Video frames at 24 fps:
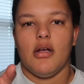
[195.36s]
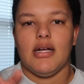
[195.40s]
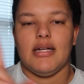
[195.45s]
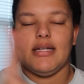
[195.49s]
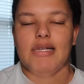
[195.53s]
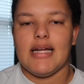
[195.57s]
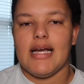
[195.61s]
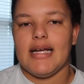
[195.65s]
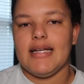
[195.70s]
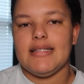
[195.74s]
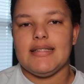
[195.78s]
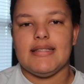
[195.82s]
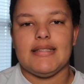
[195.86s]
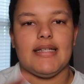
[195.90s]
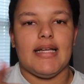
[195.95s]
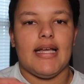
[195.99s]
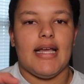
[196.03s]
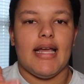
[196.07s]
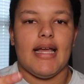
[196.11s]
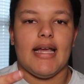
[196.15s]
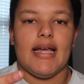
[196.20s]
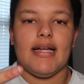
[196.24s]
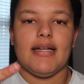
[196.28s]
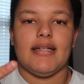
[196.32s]

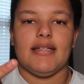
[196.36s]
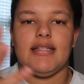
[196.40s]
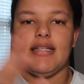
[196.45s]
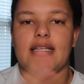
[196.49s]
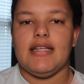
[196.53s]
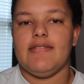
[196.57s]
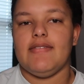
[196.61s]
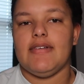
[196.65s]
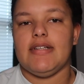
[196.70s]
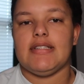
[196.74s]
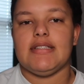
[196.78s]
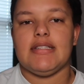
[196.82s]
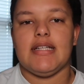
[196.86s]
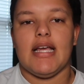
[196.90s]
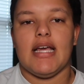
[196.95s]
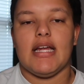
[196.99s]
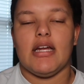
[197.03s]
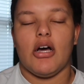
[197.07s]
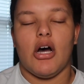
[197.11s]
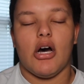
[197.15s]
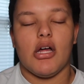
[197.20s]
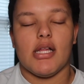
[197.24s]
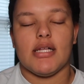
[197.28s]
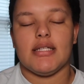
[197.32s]
nightstand, TV
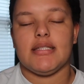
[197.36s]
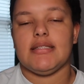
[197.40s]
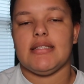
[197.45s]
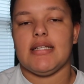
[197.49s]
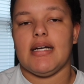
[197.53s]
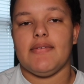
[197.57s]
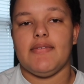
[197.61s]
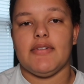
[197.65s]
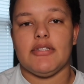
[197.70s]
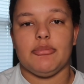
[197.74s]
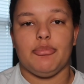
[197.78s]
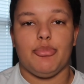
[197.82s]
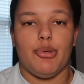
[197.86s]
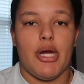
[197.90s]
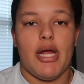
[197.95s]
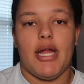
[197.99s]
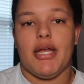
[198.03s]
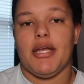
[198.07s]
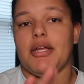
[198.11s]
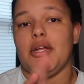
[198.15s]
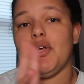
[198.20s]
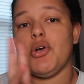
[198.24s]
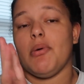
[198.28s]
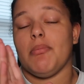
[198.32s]
stand, all that stuff is
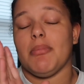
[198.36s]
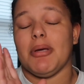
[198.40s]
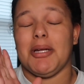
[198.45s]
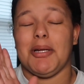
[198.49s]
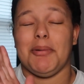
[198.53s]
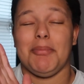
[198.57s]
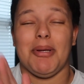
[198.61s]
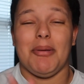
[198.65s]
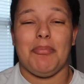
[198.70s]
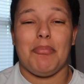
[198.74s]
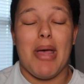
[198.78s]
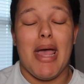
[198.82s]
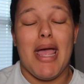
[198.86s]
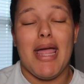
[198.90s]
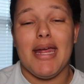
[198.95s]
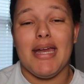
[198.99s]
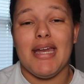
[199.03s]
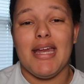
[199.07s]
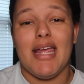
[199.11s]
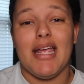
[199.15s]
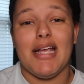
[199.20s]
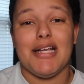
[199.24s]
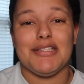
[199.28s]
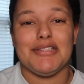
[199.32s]
brand new. I'm going to be
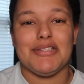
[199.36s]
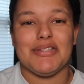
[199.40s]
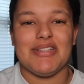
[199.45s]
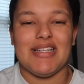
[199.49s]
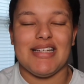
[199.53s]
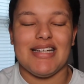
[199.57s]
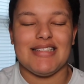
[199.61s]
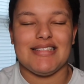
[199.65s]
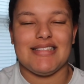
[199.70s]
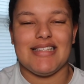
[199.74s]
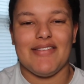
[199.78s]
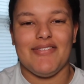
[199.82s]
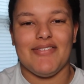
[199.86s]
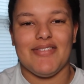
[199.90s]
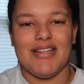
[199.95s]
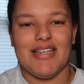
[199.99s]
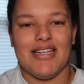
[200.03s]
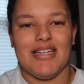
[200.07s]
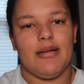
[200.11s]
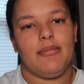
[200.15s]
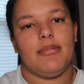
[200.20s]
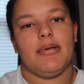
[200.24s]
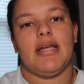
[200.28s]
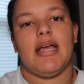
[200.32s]
painting, so that is definitely
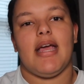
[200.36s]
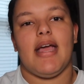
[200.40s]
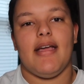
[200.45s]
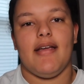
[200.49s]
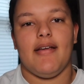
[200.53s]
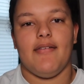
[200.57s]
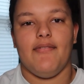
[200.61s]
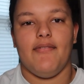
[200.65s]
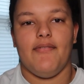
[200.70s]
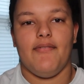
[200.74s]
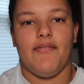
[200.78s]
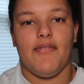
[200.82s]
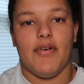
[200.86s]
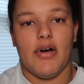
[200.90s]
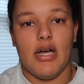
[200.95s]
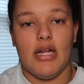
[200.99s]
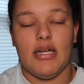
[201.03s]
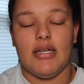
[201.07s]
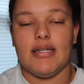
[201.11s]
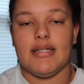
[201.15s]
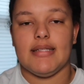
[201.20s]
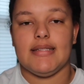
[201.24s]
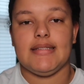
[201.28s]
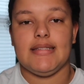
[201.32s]
going to be a
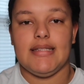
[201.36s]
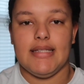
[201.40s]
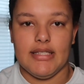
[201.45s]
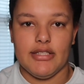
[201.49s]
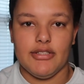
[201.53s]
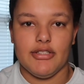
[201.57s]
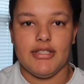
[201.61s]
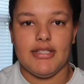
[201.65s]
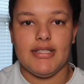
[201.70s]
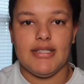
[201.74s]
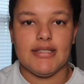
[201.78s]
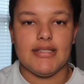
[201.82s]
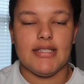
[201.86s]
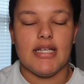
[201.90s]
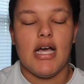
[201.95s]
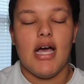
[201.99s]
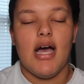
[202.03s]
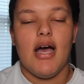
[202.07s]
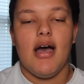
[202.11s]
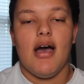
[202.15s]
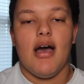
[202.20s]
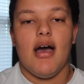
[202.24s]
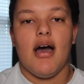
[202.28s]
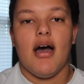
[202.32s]
fun series
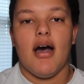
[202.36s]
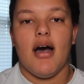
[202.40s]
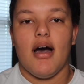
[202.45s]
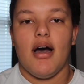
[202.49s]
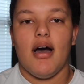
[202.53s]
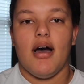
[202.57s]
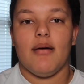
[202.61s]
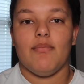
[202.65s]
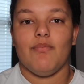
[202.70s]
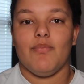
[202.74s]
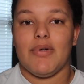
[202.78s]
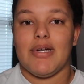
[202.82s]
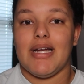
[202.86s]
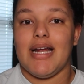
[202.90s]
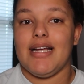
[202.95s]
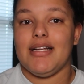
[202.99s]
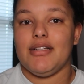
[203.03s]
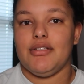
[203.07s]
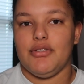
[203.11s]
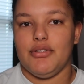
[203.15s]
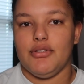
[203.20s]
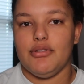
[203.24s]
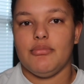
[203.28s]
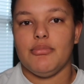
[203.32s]
when I
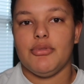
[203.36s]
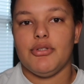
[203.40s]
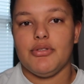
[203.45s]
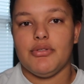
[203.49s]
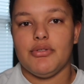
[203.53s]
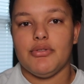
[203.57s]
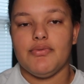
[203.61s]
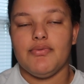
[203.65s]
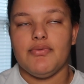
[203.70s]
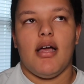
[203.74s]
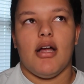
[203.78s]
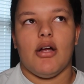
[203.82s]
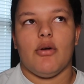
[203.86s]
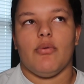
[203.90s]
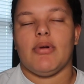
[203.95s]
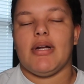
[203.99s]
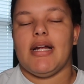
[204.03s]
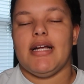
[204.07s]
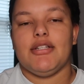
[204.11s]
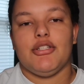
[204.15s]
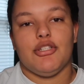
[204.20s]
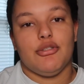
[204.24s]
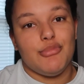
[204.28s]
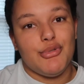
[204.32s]
do move, or when
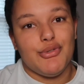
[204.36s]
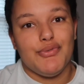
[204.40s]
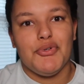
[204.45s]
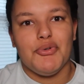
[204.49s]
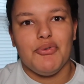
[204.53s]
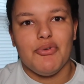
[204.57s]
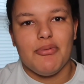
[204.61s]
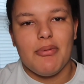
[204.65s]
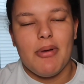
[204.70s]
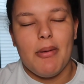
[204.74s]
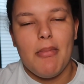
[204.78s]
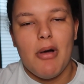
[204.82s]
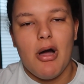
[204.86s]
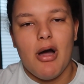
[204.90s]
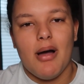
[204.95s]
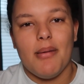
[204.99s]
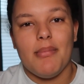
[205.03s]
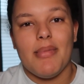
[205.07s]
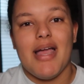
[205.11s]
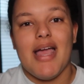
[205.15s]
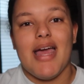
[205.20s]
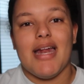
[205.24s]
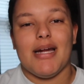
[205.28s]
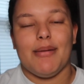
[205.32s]
I do move in with my
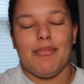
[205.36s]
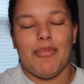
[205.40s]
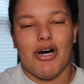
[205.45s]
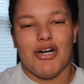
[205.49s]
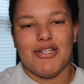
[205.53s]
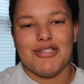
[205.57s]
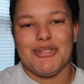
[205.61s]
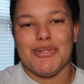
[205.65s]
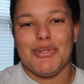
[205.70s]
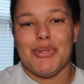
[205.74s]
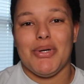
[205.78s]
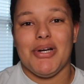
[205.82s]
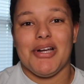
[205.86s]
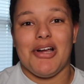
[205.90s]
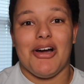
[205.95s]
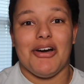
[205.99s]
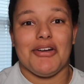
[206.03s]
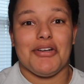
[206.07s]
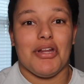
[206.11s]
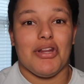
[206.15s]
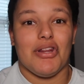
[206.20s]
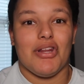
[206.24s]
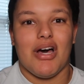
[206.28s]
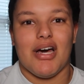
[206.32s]
mom. And I'm also going
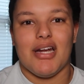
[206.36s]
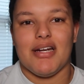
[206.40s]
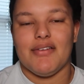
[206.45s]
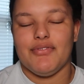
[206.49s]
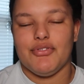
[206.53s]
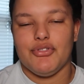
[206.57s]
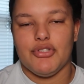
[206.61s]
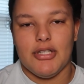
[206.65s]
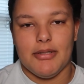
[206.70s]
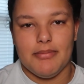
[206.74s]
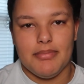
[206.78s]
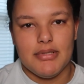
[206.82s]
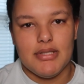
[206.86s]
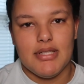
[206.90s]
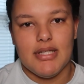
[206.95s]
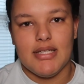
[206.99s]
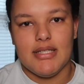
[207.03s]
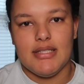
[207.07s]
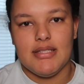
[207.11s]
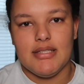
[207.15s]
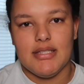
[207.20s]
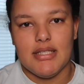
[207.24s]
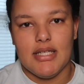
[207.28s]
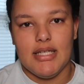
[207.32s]
on a lot of trips
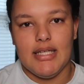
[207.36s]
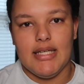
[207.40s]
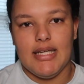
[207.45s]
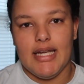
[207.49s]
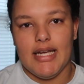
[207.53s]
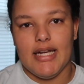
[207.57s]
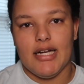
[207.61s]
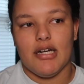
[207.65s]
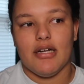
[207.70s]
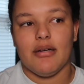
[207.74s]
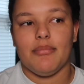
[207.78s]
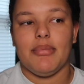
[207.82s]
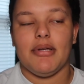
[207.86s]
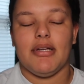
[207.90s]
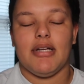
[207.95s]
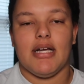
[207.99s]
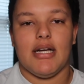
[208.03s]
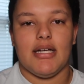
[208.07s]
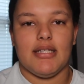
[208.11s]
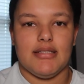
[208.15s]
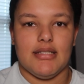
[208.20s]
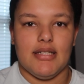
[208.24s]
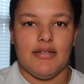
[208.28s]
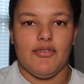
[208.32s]
this year
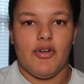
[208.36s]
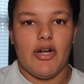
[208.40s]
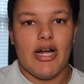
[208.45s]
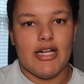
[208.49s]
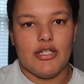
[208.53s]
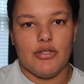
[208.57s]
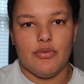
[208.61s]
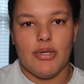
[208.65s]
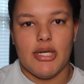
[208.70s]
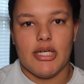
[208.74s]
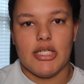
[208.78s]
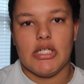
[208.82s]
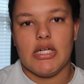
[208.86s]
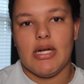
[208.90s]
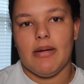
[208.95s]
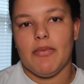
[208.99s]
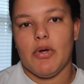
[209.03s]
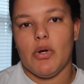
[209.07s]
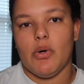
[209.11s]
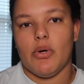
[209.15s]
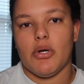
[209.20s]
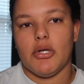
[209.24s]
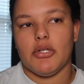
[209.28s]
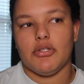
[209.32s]
because of graduation. I'm
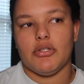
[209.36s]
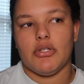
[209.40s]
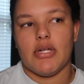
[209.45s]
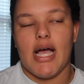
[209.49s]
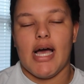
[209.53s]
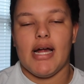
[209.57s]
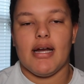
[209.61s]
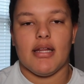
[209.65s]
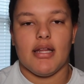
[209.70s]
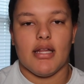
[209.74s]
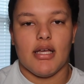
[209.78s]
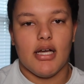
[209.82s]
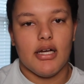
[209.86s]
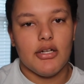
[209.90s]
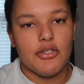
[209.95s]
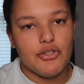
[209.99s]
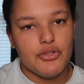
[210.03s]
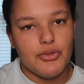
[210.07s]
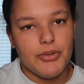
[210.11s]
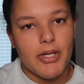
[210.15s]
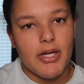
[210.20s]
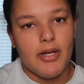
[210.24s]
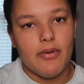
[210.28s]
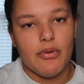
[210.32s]
going out of the
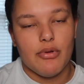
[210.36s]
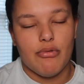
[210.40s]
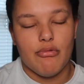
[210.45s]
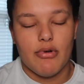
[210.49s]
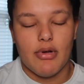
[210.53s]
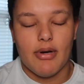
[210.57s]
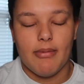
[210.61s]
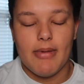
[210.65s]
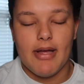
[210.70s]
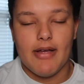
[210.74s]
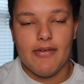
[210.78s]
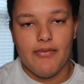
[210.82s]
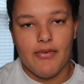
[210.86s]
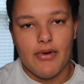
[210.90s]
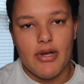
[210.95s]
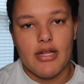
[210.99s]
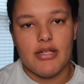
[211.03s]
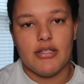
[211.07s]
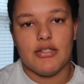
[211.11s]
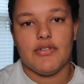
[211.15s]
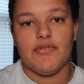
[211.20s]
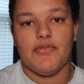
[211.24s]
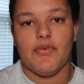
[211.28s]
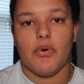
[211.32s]
country with one of my
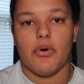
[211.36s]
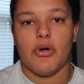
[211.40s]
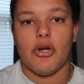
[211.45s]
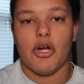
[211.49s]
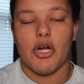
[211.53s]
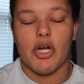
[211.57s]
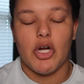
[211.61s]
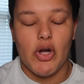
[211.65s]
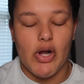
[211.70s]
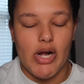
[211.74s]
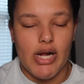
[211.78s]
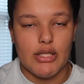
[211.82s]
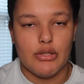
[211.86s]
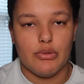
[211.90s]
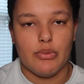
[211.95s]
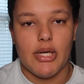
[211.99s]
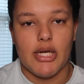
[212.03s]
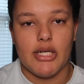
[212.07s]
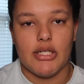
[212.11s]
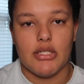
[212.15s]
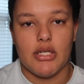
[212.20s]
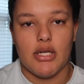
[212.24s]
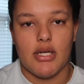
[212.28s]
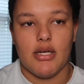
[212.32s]
friends for her
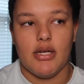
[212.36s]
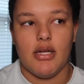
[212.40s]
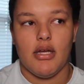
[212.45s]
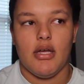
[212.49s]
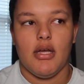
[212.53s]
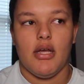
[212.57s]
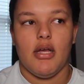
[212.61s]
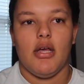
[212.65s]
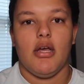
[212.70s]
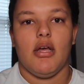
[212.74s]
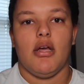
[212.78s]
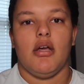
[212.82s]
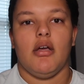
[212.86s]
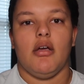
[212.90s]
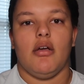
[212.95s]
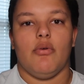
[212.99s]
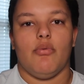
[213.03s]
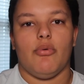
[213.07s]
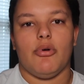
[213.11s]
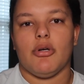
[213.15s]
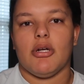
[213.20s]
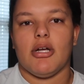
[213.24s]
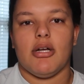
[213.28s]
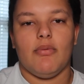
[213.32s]
graduation.
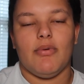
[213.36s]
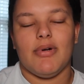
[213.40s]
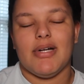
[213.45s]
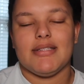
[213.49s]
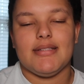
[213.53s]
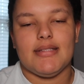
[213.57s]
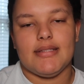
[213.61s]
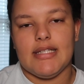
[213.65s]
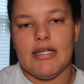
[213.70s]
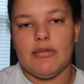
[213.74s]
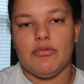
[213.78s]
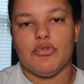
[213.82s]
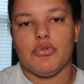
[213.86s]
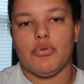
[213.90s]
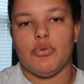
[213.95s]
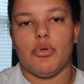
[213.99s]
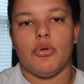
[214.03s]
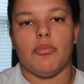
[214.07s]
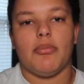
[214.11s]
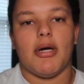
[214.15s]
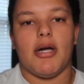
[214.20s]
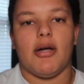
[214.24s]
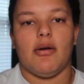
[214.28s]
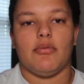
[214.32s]
We're at the same
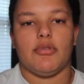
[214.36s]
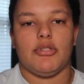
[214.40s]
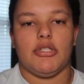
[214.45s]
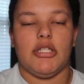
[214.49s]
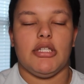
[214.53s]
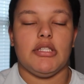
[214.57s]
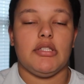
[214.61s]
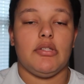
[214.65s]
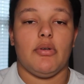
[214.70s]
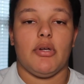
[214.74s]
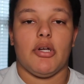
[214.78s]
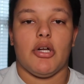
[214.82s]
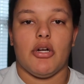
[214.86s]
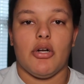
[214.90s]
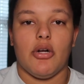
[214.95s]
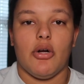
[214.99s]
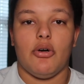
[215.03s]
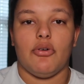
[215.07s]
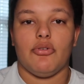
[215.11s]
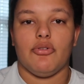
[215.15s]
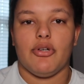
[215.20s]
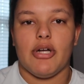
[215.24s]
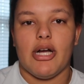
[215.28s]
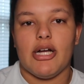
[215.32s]
school, but she's doing her
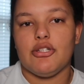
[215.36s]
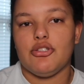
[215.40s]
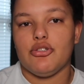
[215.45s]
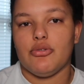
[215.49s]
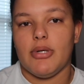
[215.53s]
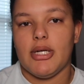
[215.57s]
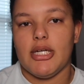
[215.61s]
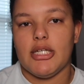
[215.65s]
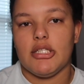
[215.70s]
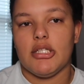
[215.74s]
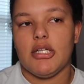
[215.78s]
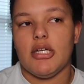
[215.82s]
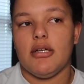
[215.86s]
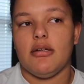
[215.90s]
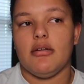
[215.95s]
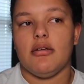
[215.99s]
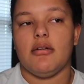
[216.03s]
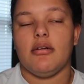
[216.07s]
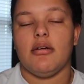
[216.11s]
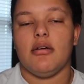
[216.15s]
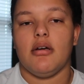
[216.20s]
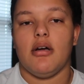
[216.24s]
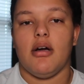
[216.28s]
own graduation